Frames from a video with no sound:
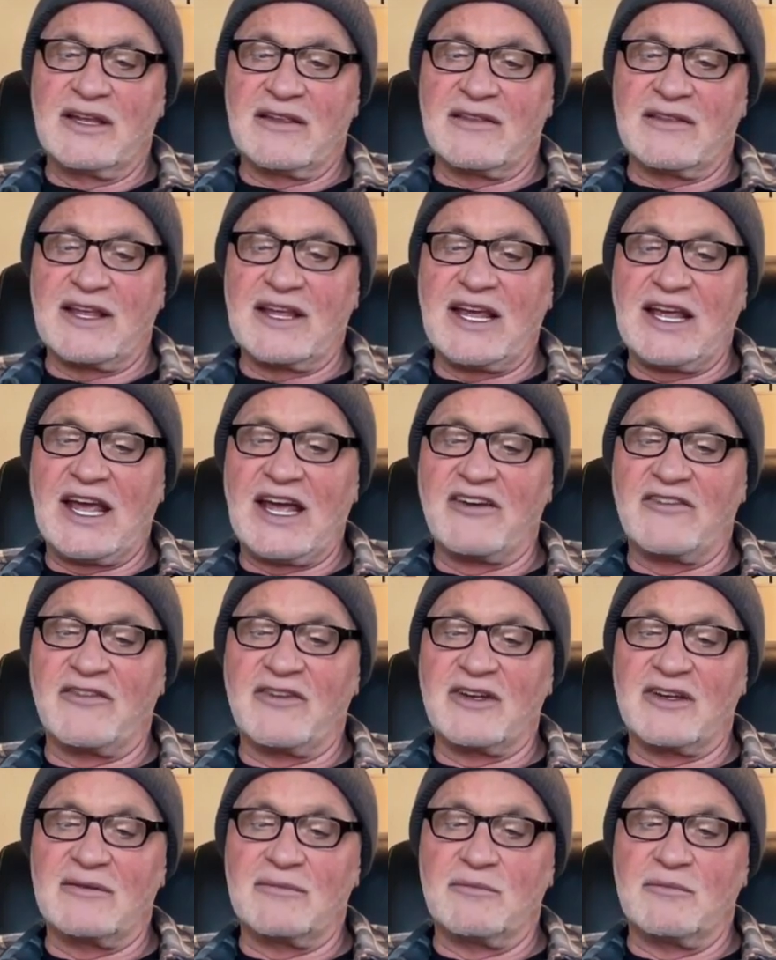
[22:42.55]
They have
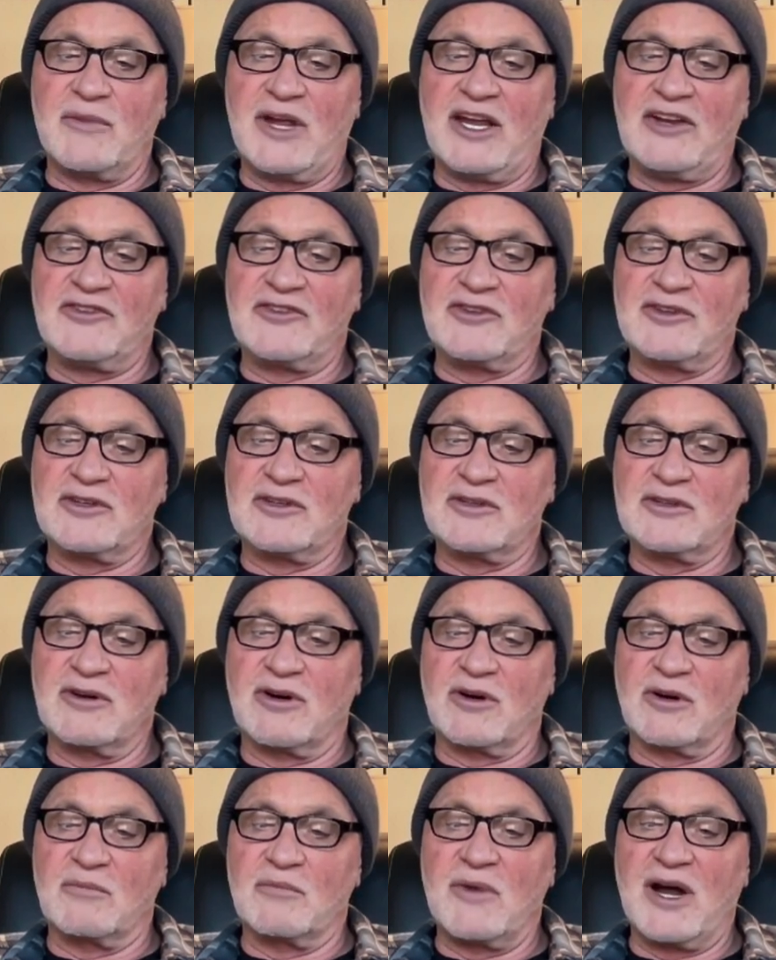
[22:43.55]
major
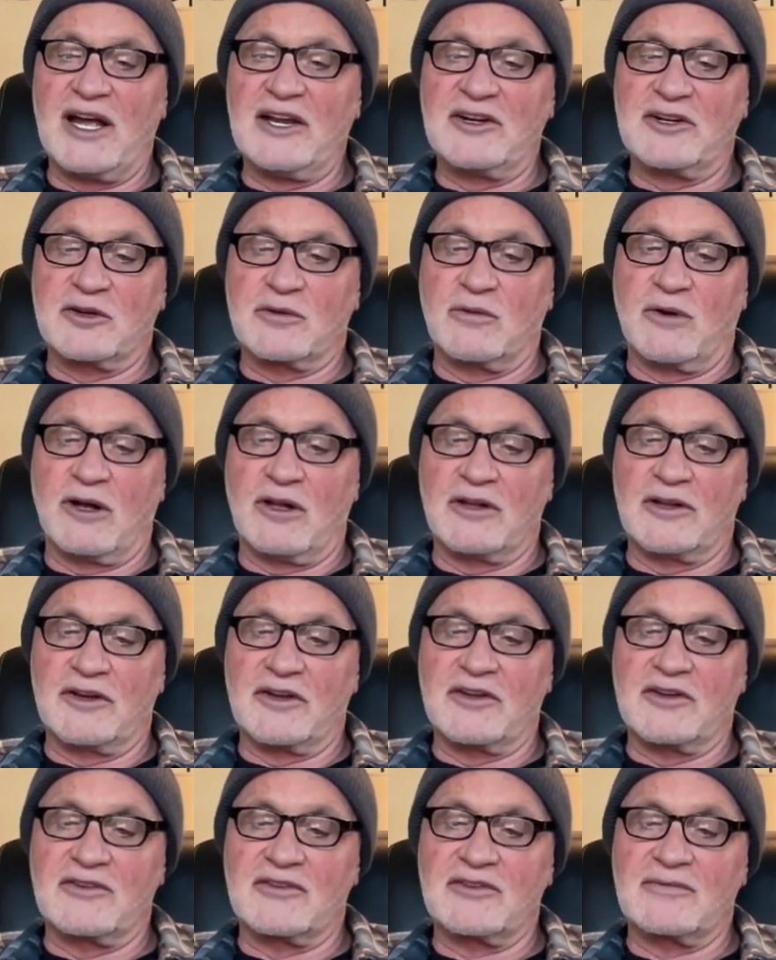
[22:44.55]
or minor
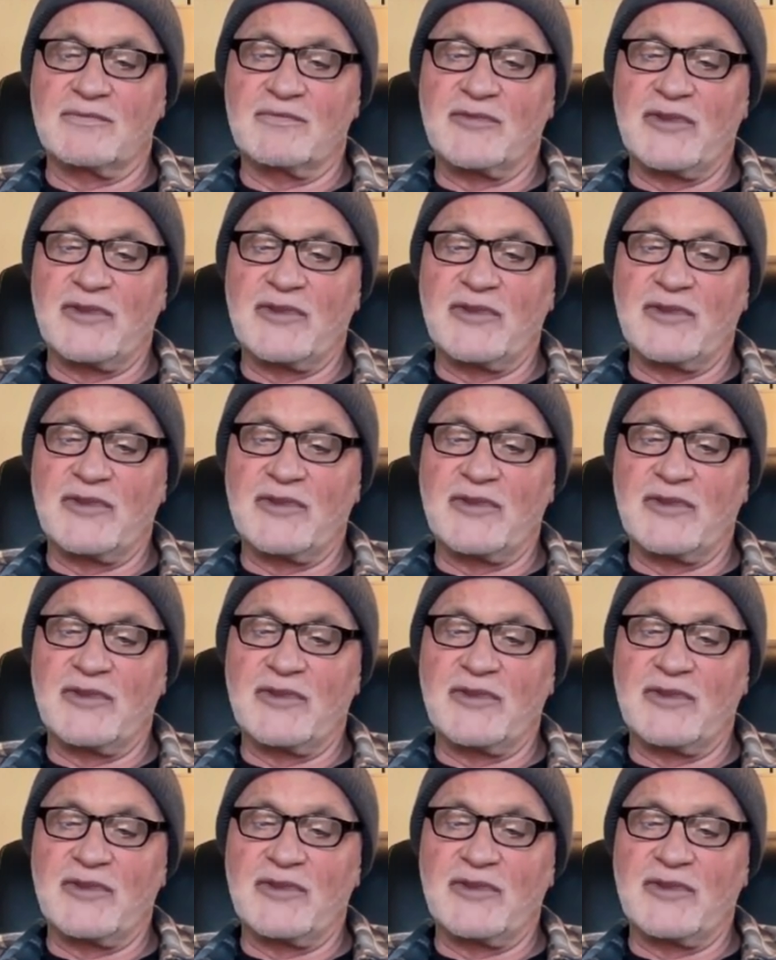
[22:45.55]
qualities.